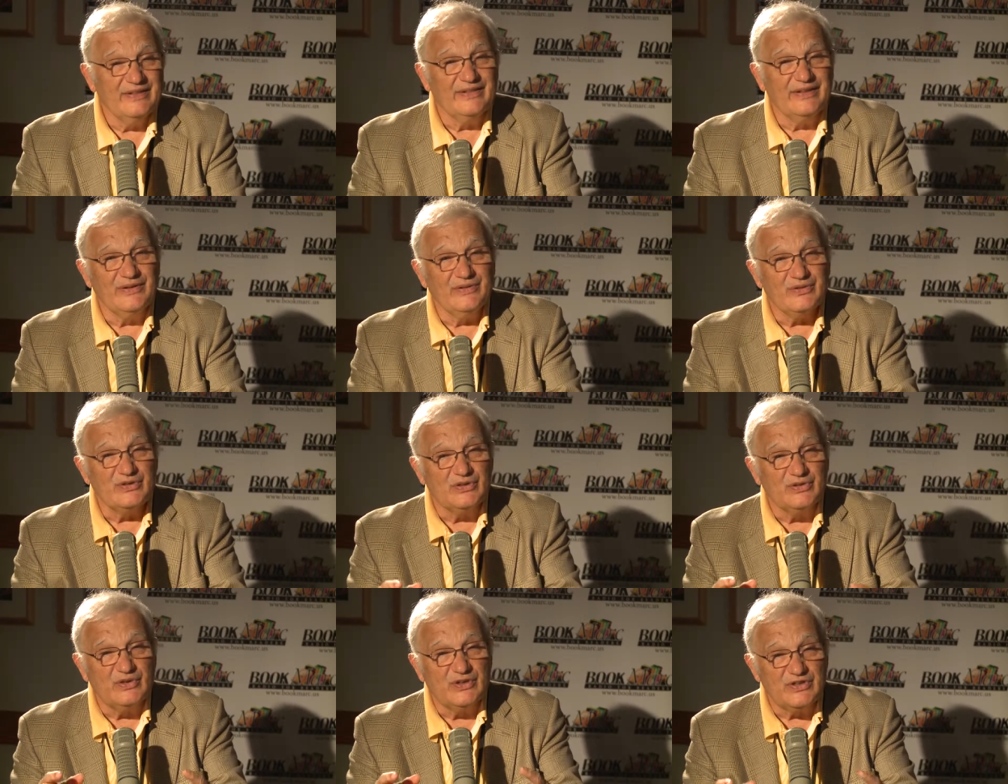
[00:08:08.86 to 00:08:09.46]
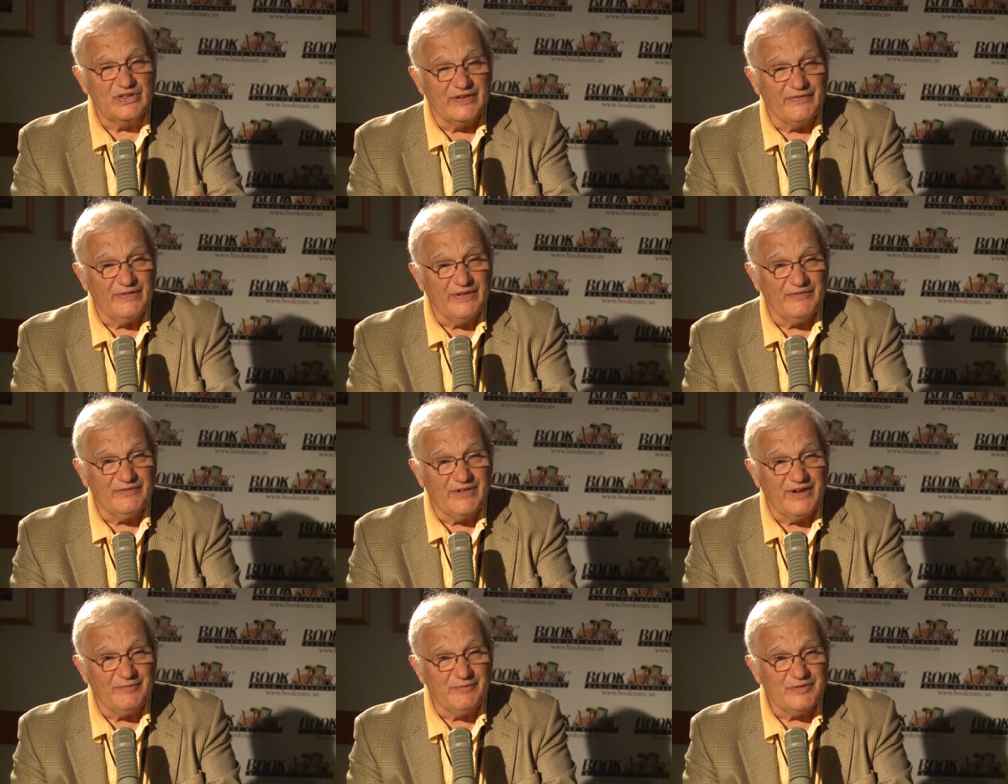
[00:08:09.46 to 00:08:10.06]
They use
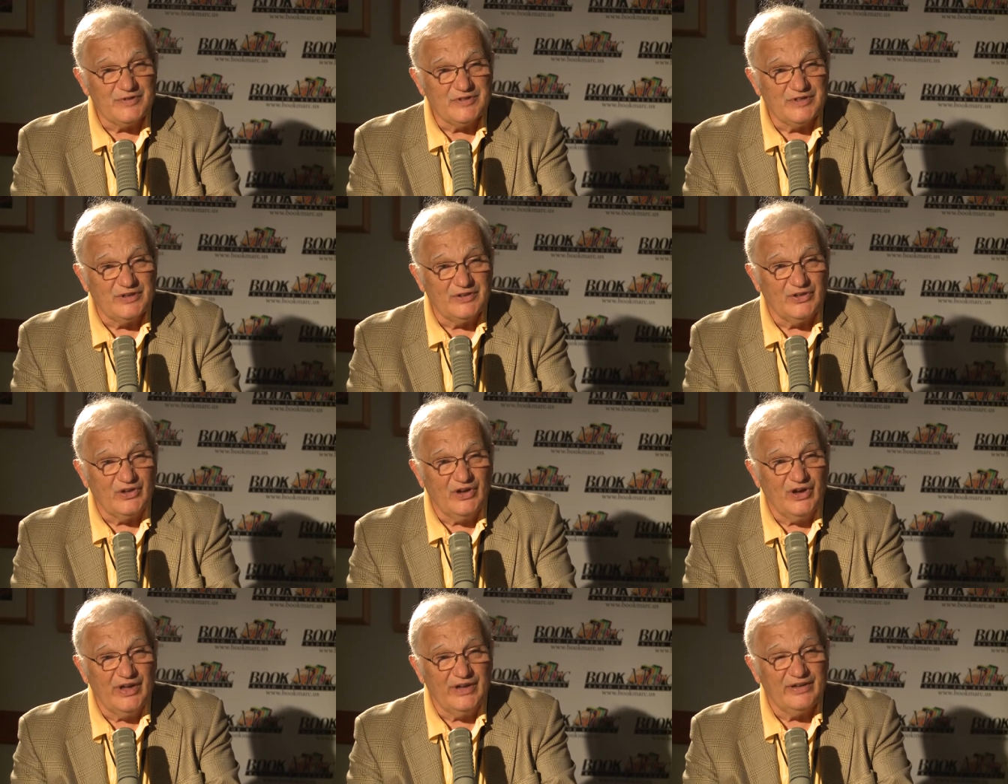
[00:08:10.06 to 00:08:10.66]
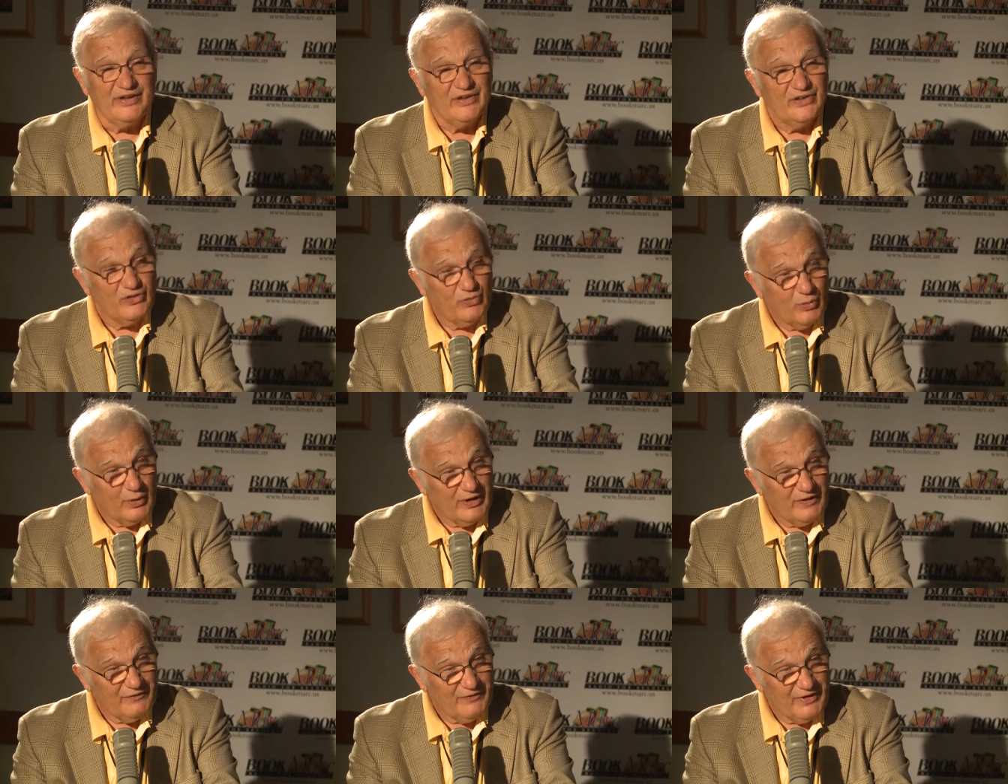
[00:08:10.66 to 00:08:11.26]
75% cotton,
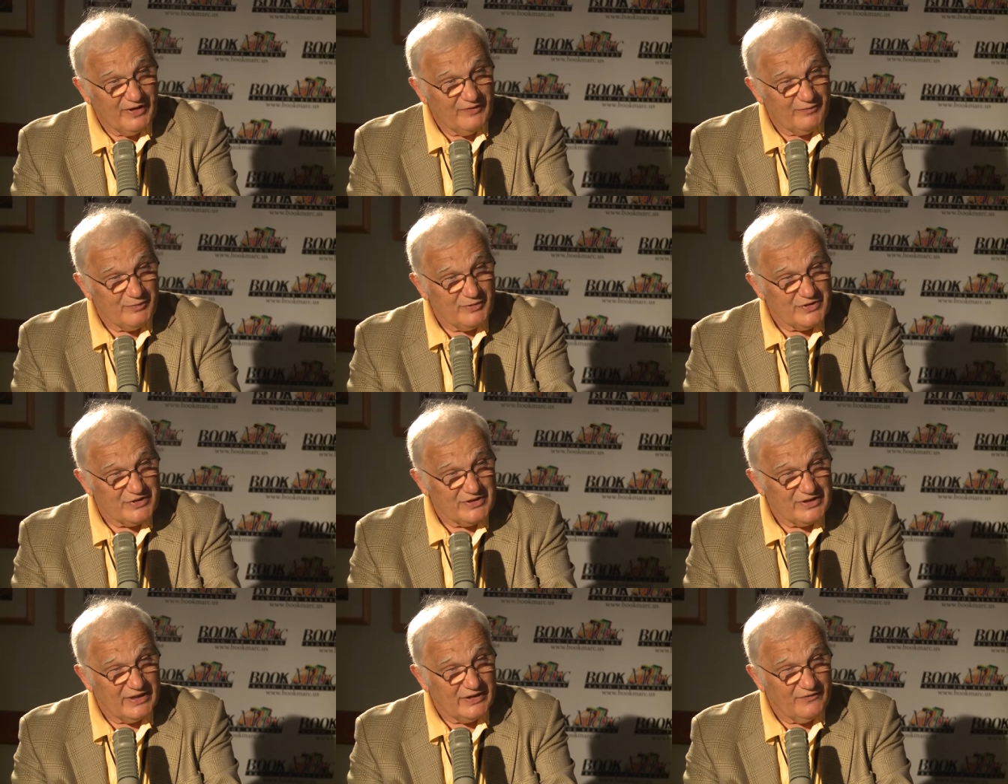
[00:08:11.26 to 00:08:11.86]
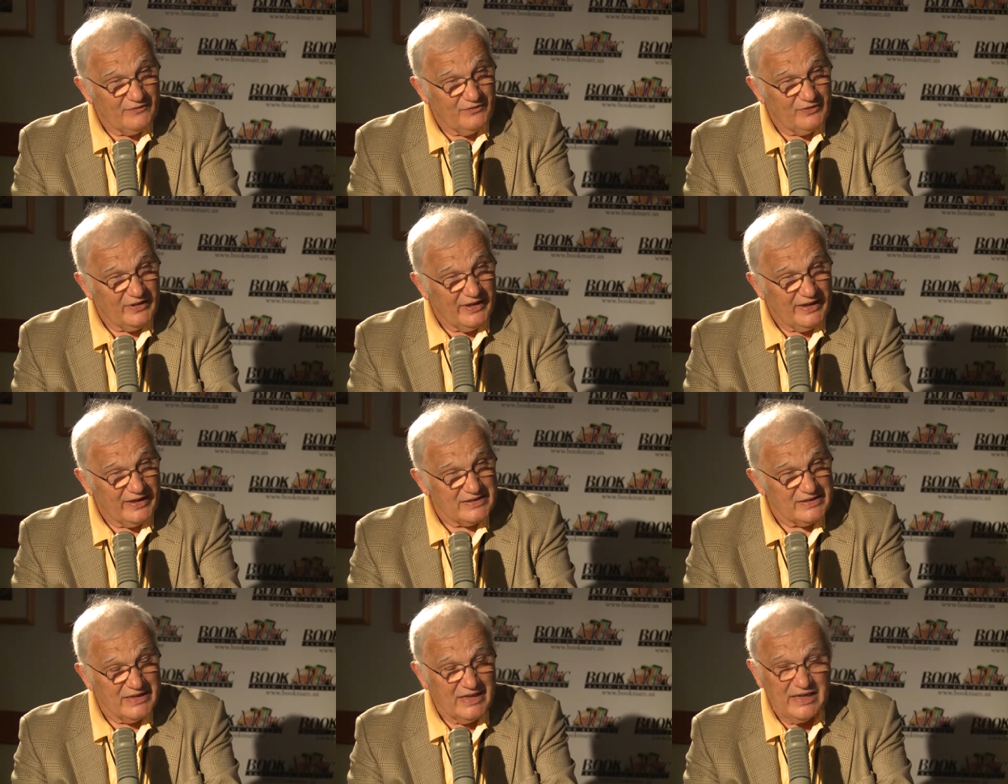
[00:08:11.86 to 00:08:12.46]
25%
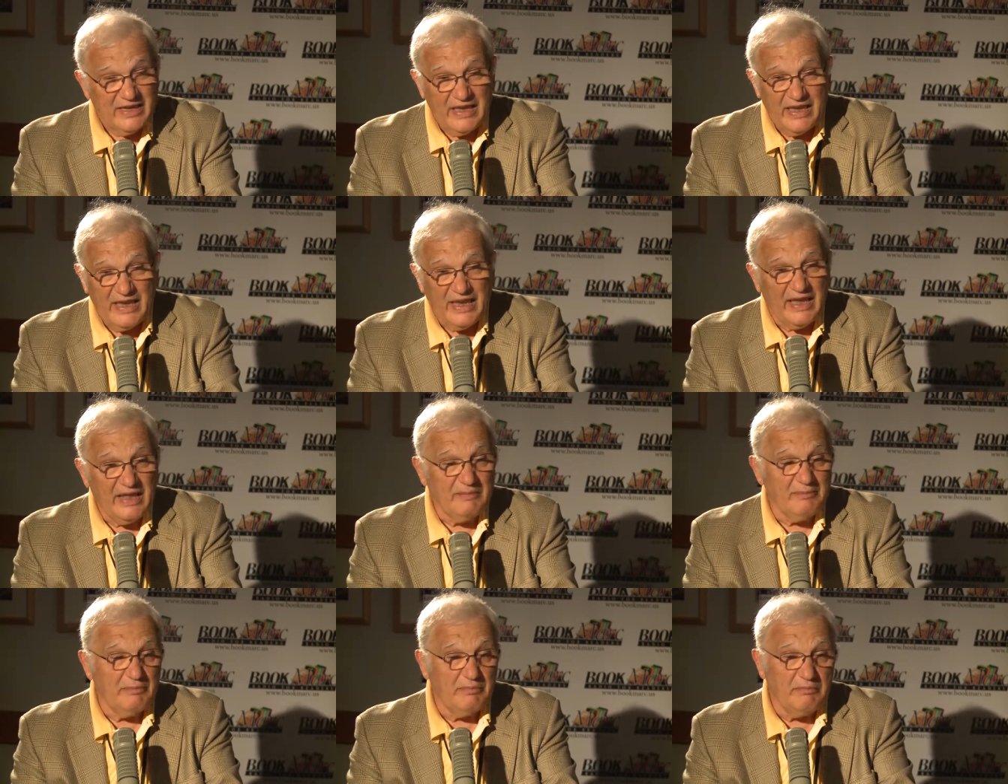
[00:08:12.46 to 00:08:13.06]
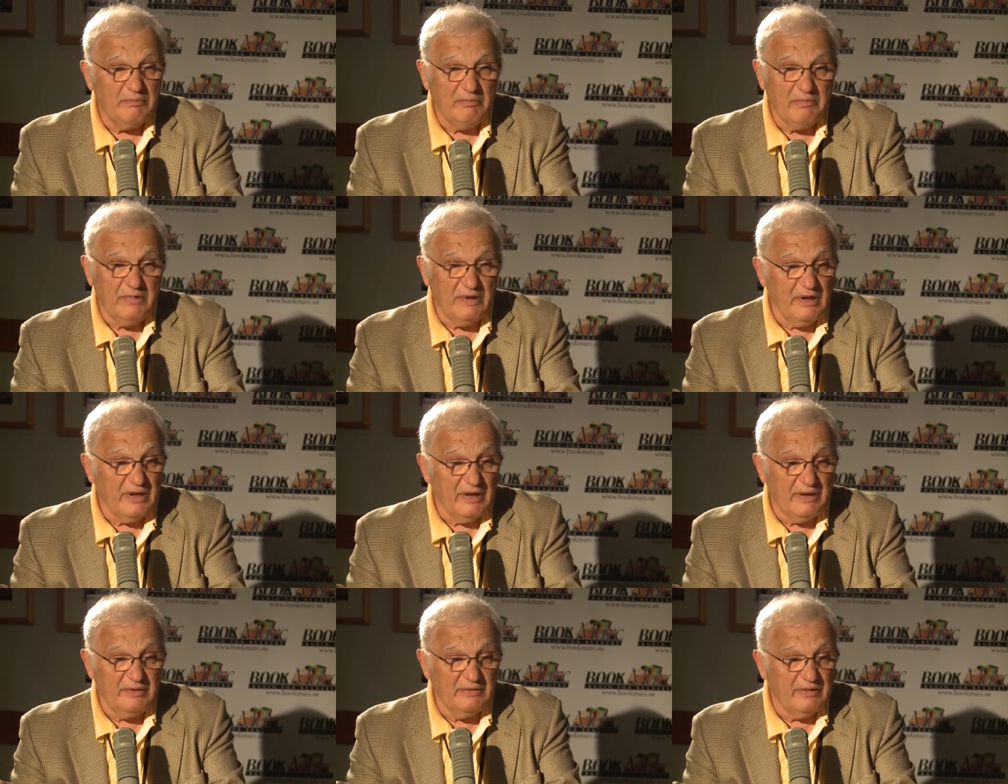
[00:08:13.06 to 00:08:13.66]
flax, and
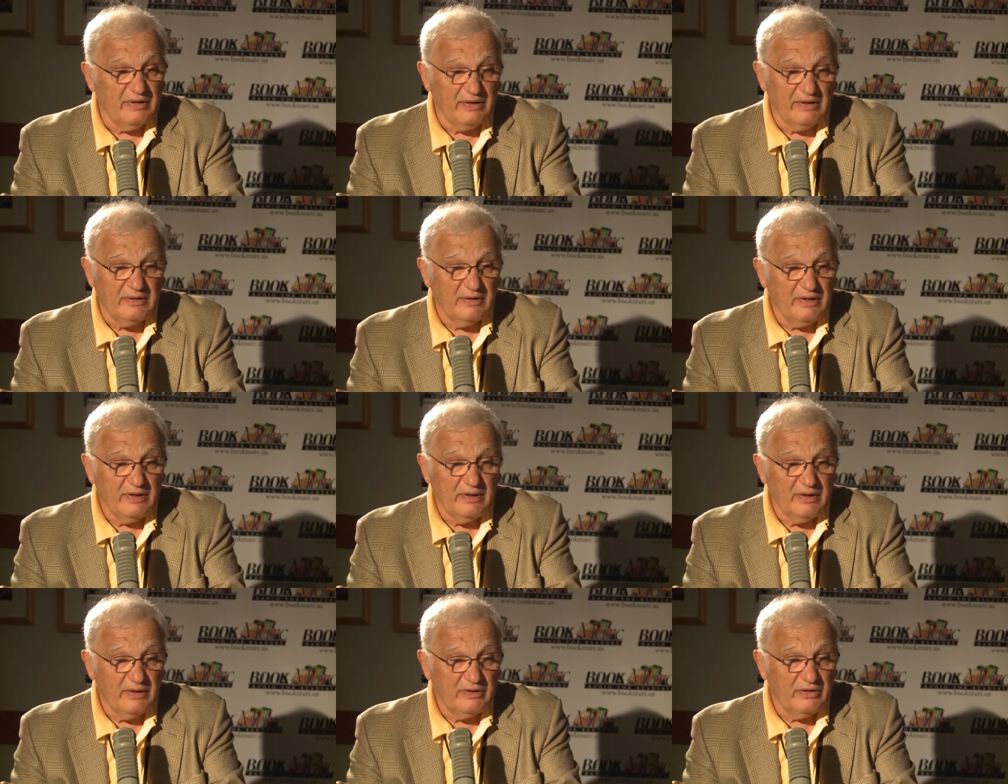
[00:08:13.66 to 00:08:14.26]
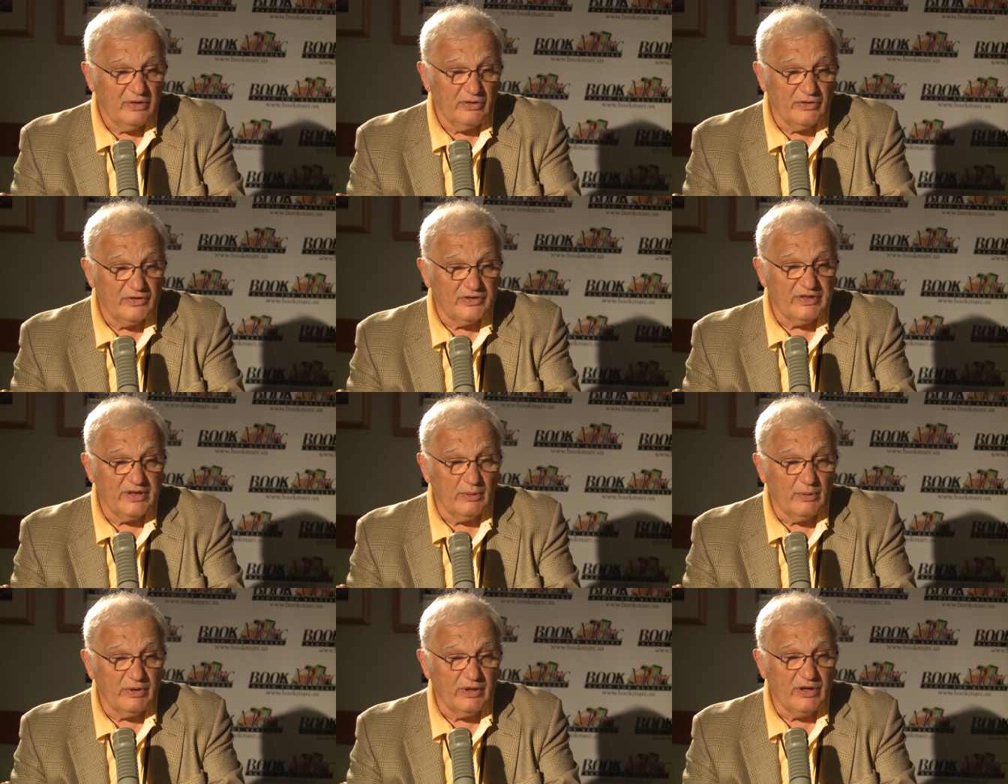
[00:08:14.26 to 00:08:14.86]
and uh, you know, you
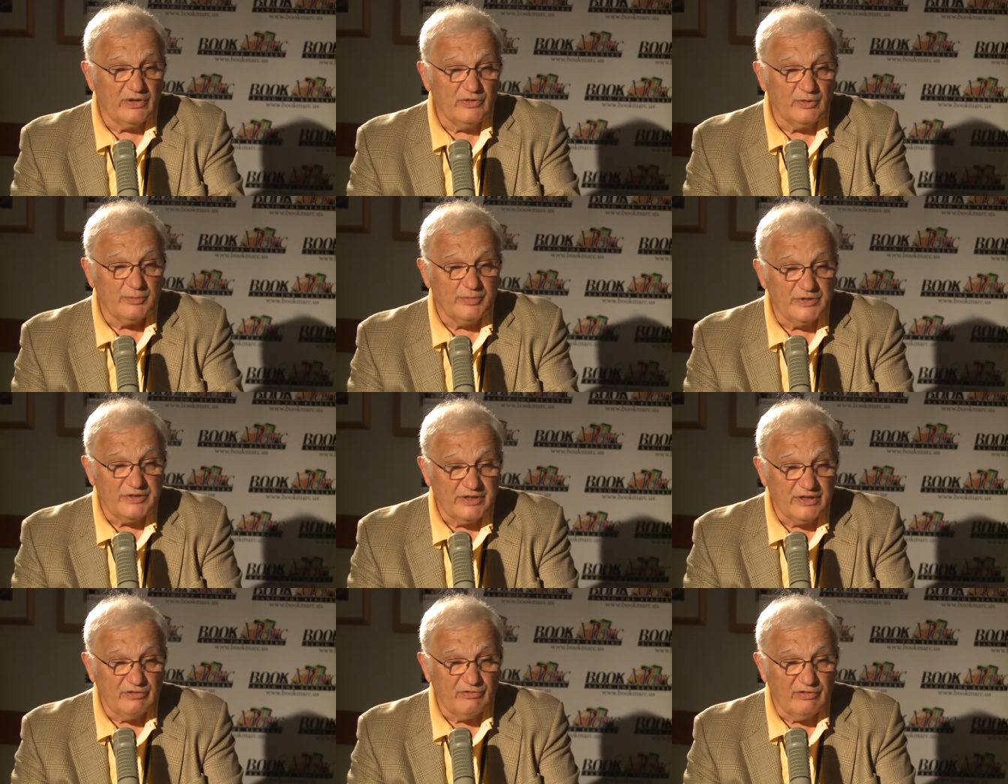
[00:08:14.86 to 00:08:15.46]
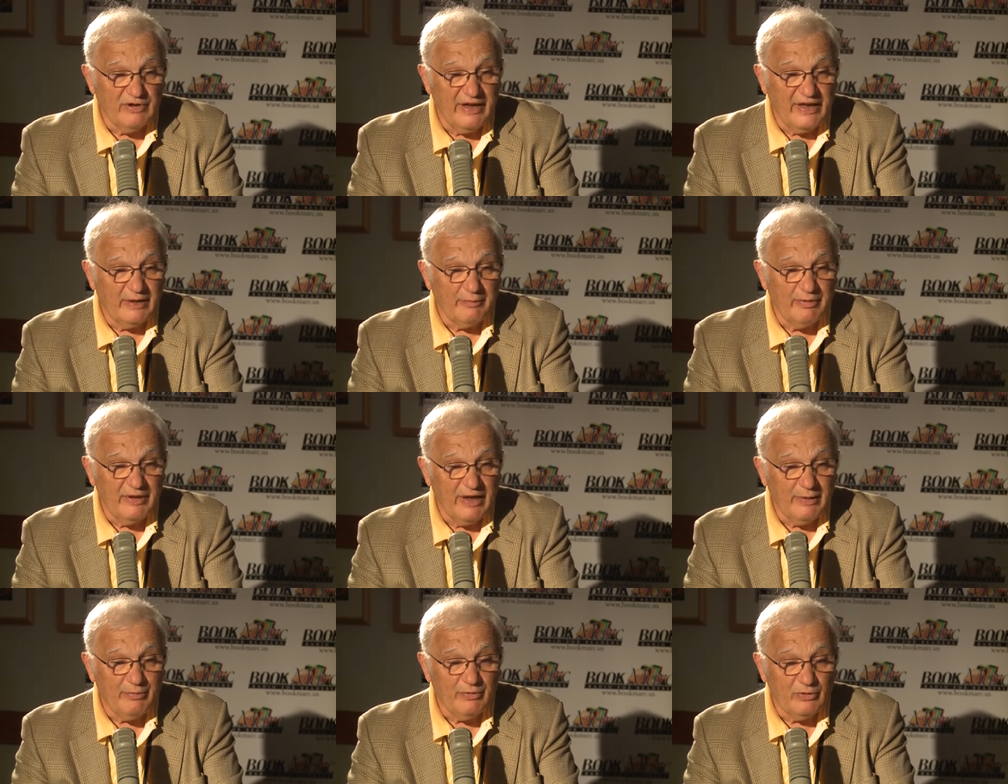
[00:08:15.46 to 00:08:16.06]
say 100% rag
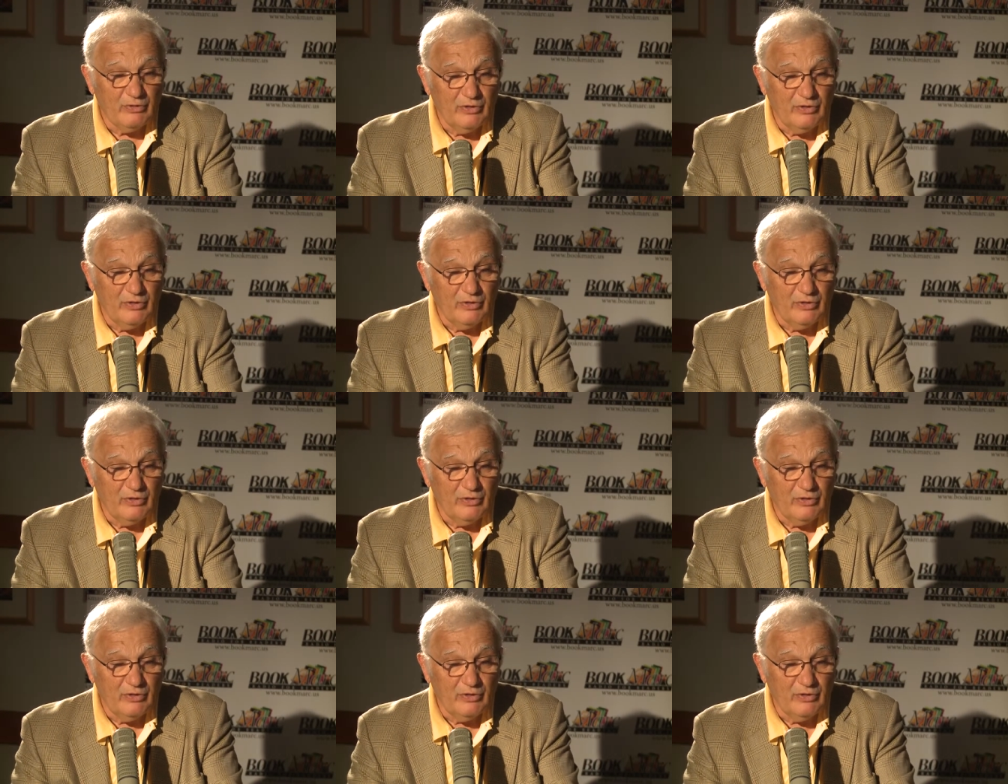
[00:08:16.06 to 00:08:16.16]
paper.